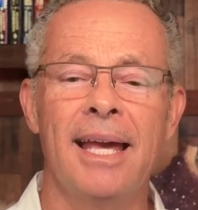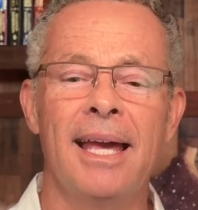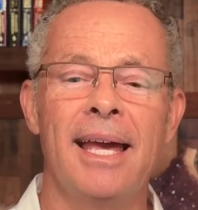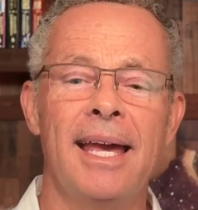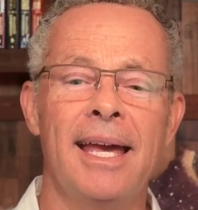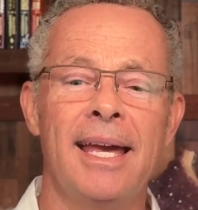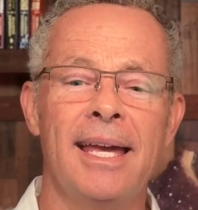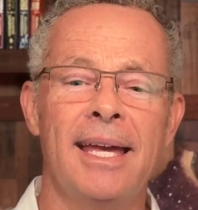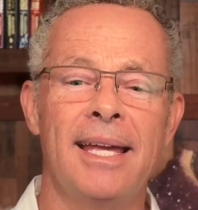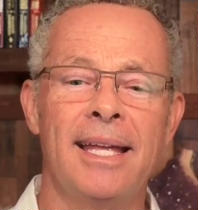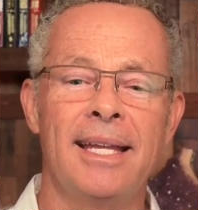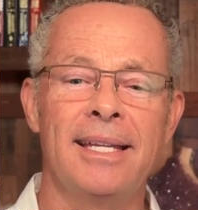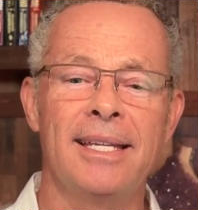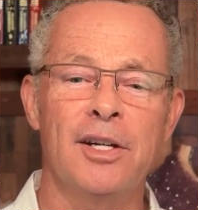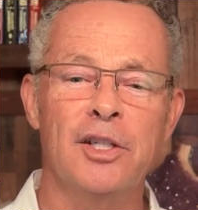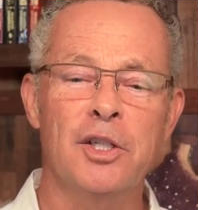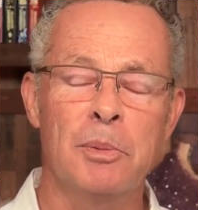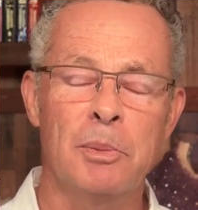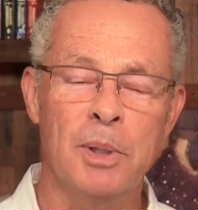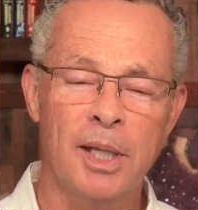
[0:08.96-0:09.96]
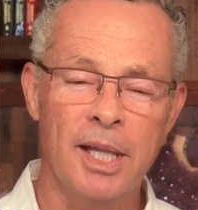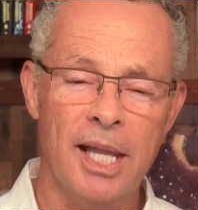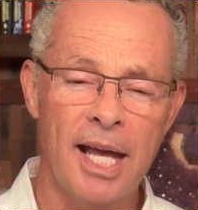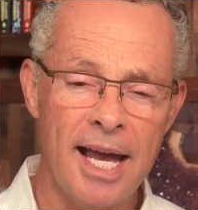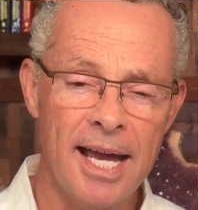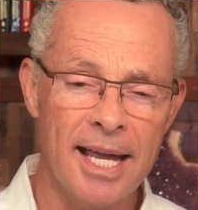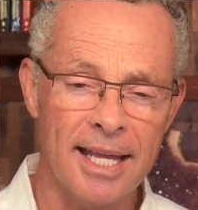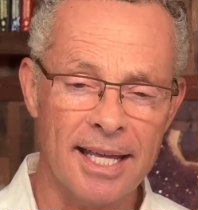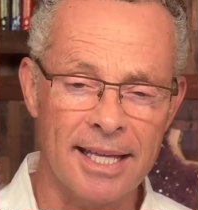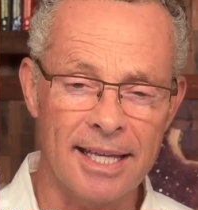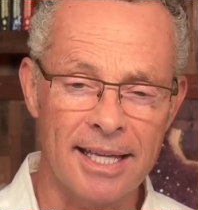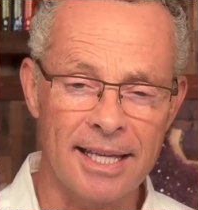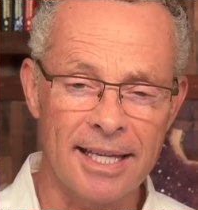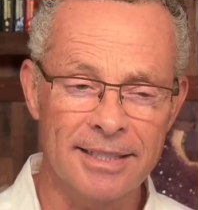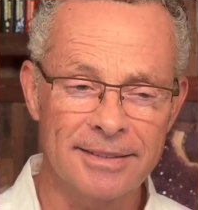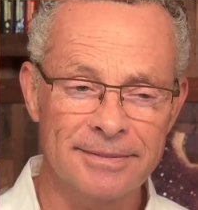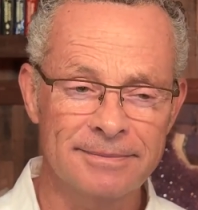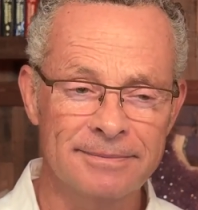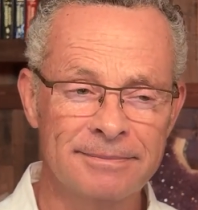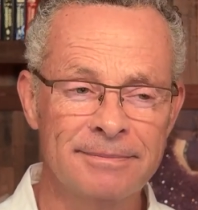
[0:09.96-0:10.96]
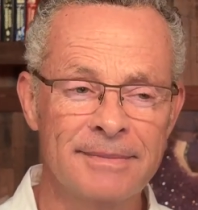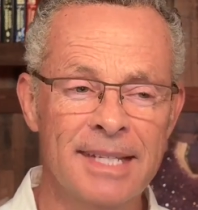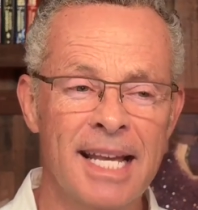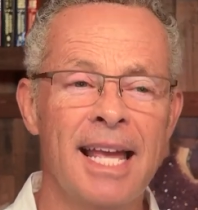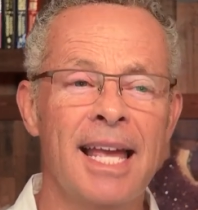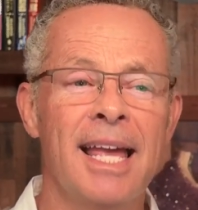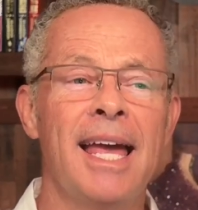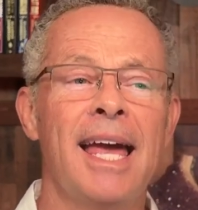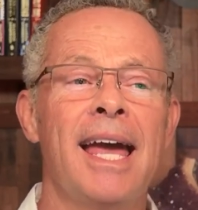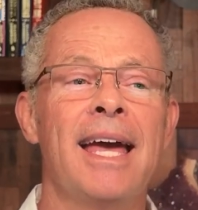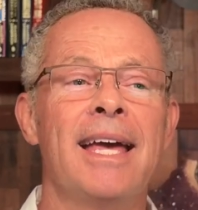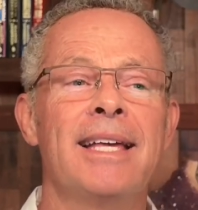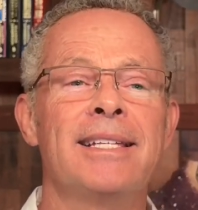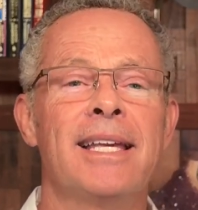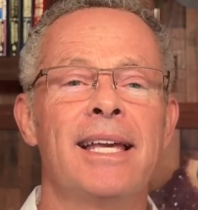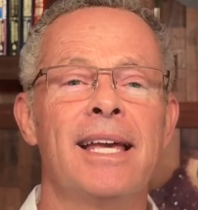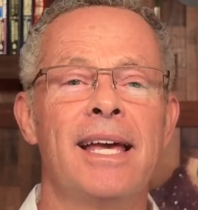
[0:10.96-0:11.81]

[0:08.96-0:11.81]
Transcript: And Dr. Baladi has